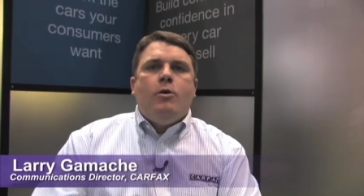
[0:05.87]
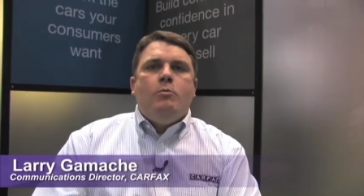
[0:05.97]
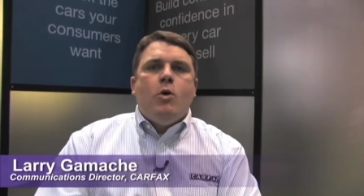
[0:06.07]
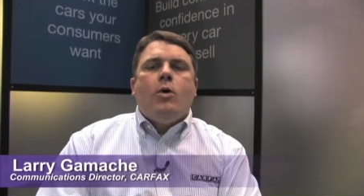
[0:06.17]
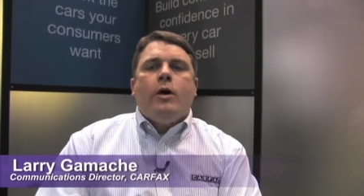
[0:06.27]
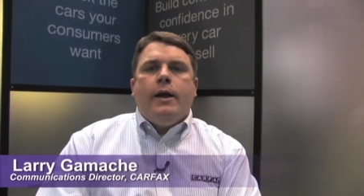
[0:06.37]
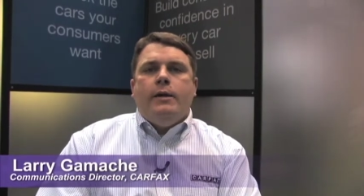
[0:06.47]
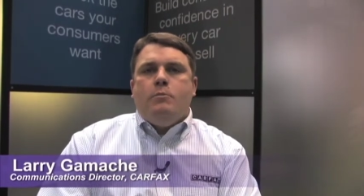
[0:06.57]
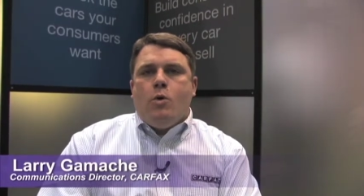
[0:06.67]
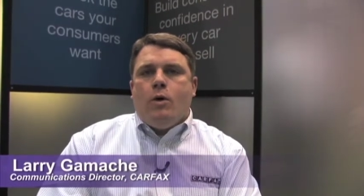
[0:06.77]
more
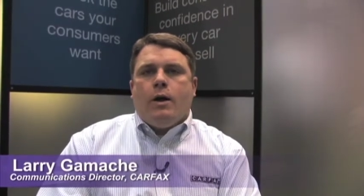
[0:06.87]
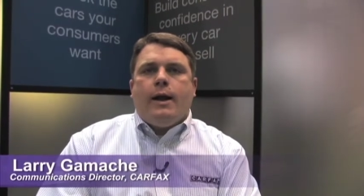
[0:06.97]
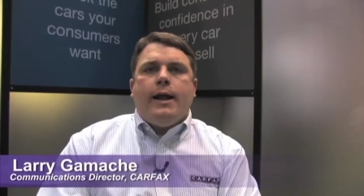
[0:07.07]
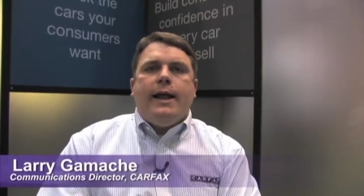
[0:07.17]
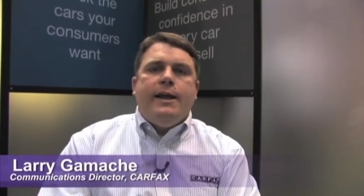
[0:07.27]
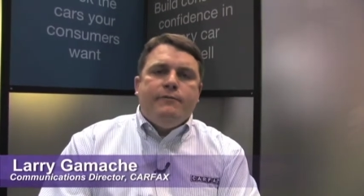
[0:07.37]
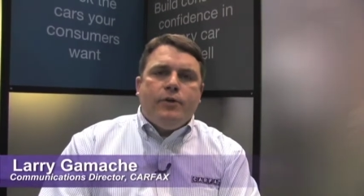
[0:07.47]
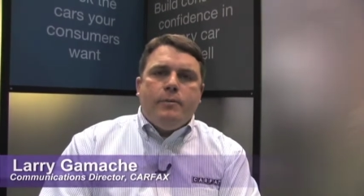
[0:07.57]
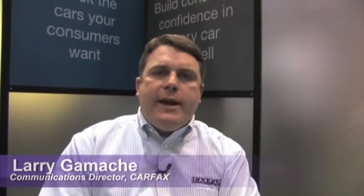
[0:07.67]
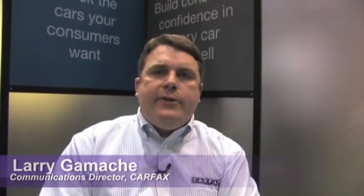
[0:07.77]
and more
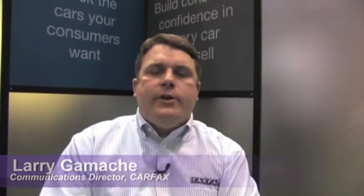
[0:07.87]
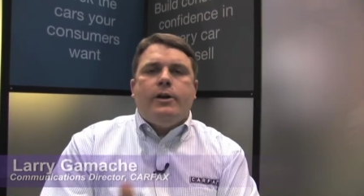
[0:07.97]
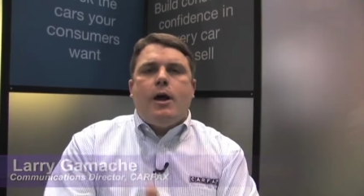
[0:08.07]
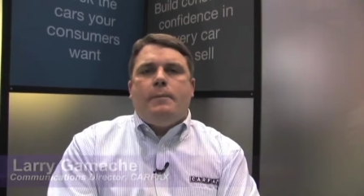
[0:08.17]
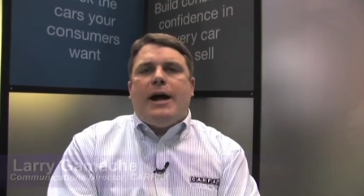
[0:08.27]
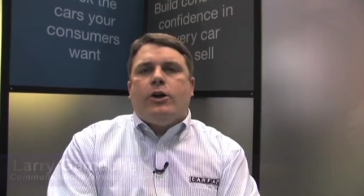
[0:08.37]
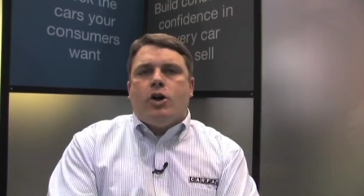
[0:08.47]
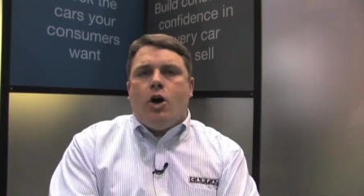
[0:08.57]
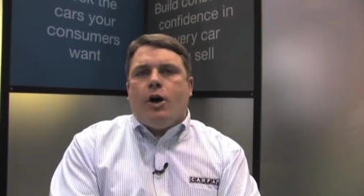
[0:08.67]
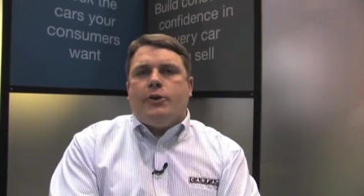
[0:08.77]
information about a
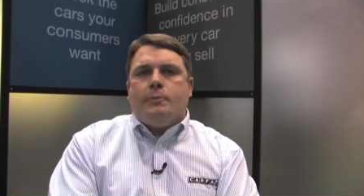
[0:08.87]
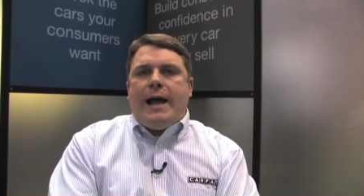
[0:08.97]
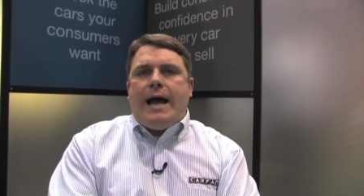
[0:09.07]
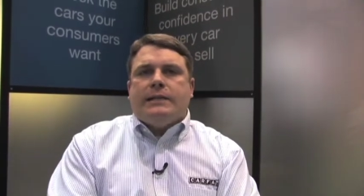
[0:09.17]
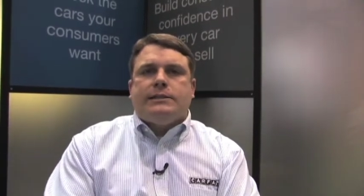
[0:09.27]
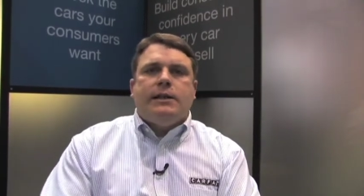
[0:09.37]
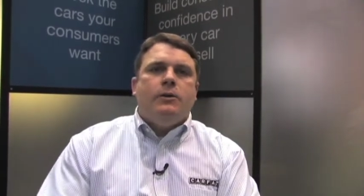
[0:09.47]
car's past.